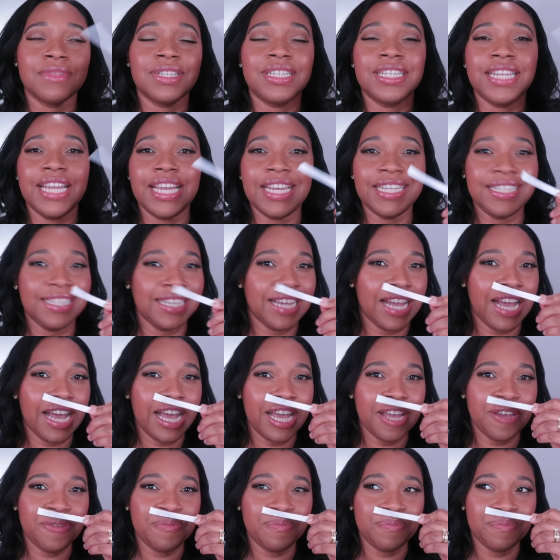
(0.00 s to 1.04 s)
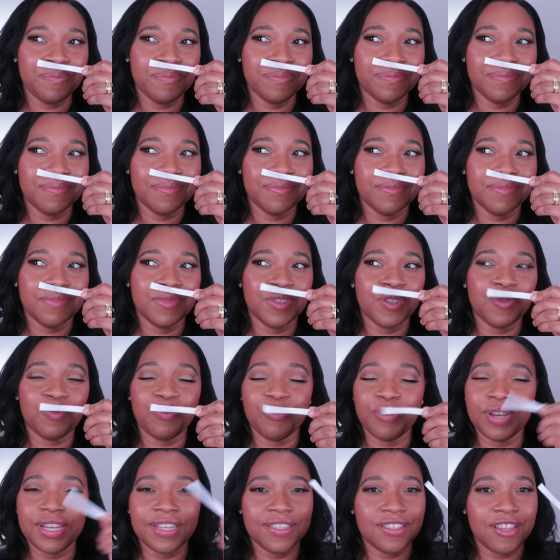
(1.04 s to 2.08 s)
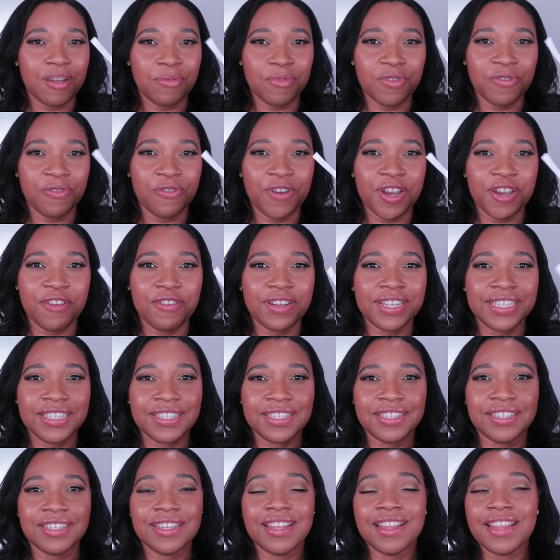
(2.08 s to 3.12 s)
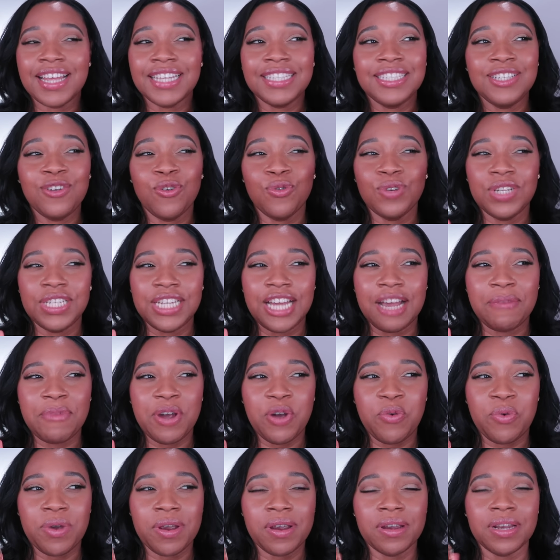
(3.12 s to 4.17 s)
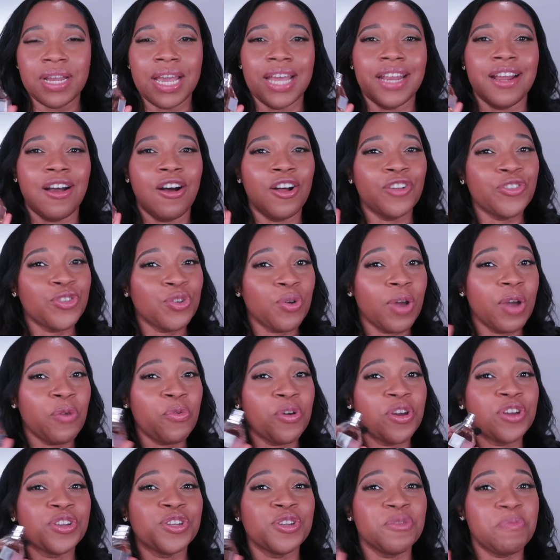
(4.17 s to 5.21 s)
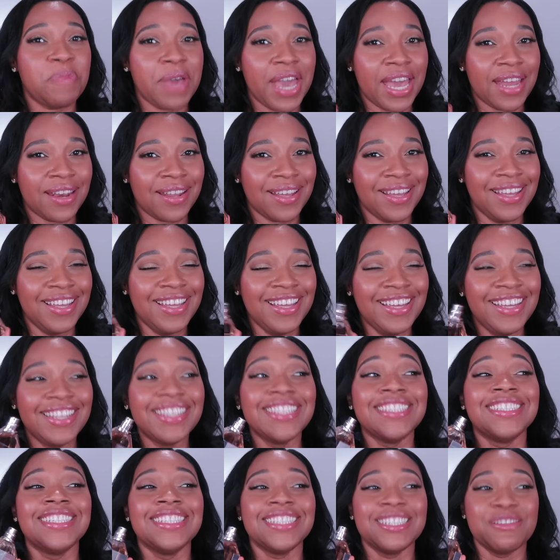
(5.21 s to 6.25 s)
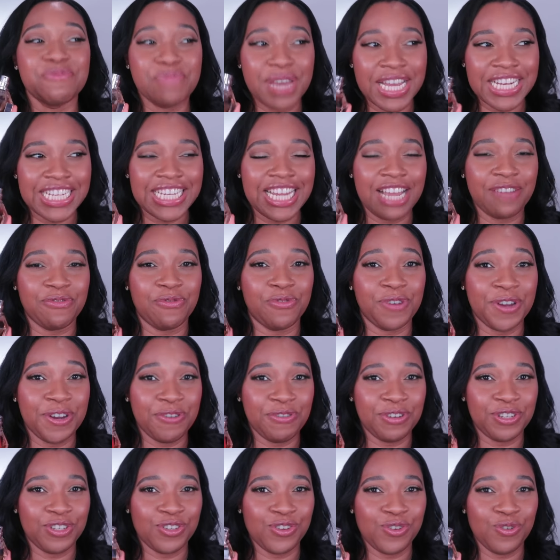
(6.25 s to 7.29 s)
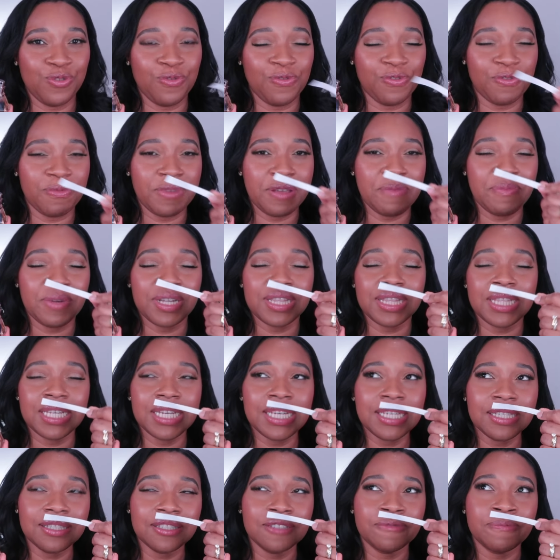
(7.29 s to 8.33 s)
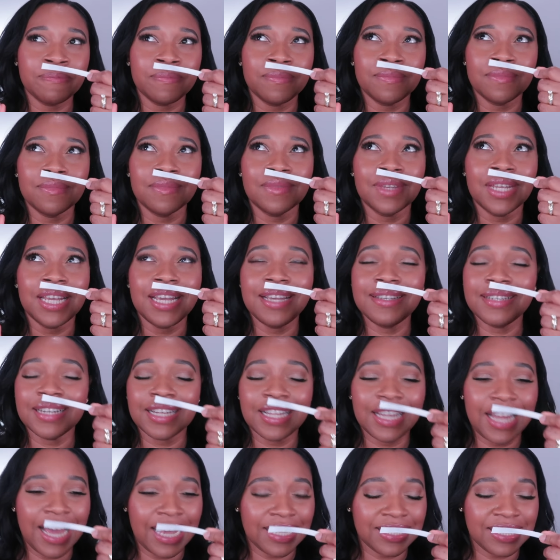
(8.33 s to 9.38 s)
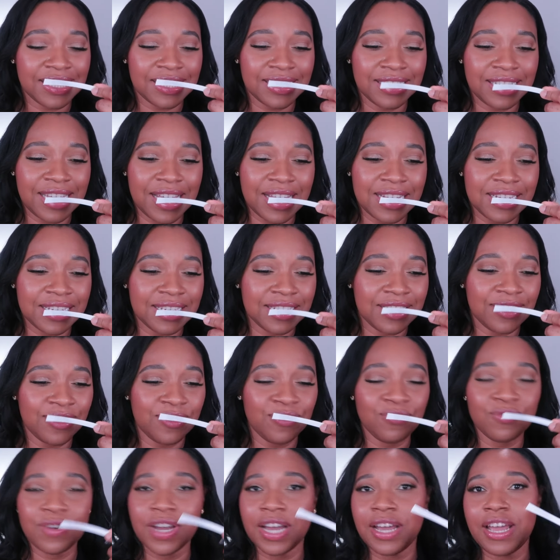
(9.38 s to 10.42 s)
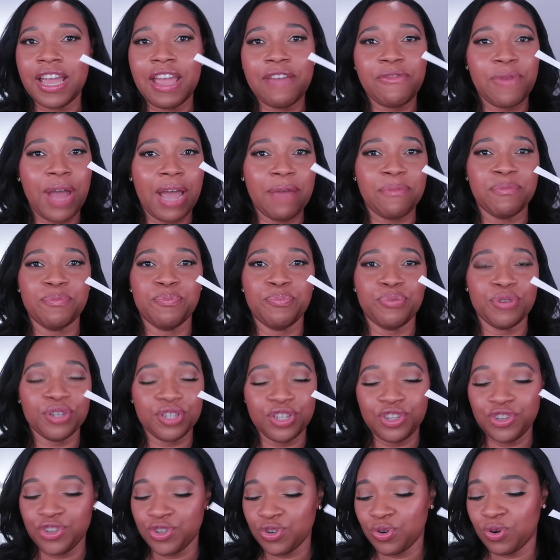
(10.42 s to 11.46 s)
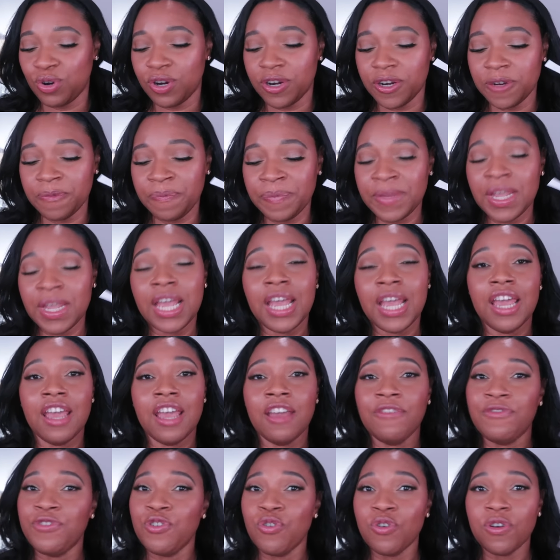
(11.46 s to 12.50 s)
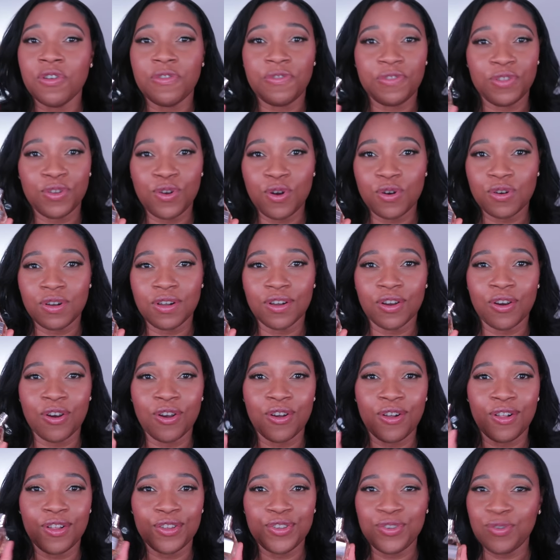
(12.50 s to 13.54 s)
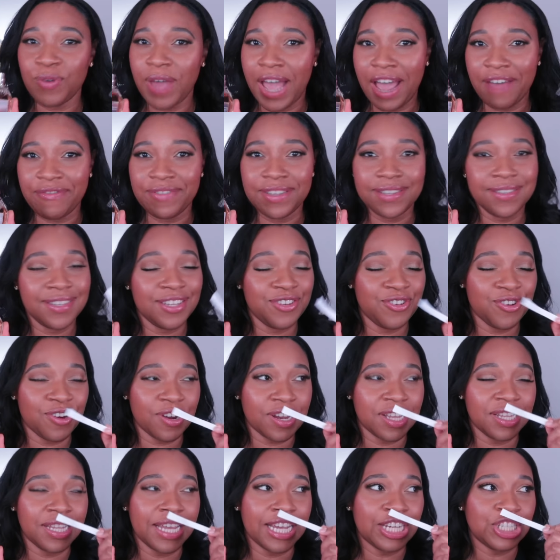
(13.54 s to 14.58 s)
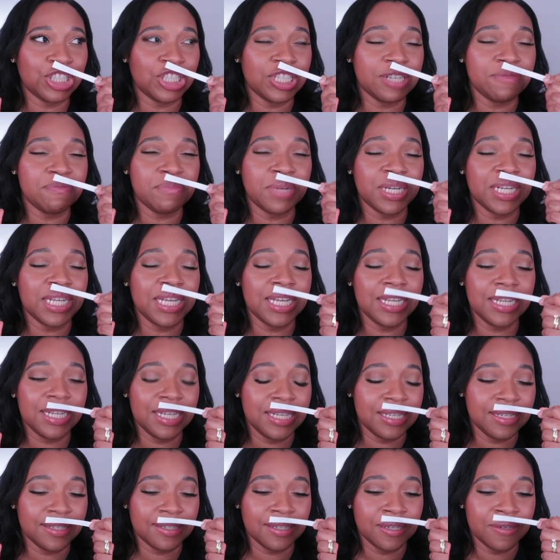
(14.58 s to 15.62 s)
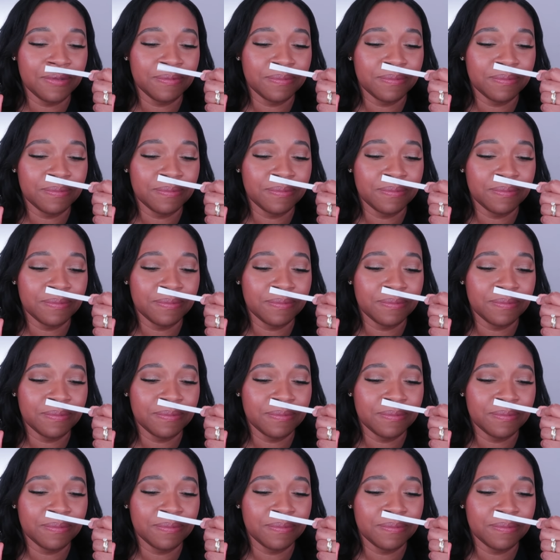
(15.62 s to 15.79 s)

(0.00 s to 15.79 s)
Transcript: daytime spring summer fragrance. That's the only time I wear it, and also I wear it to bed. This is a bedtime fragrance too for me, but this is a classic scent. I'm pretty sure if you're a floral girl, you have this in your collection, but it is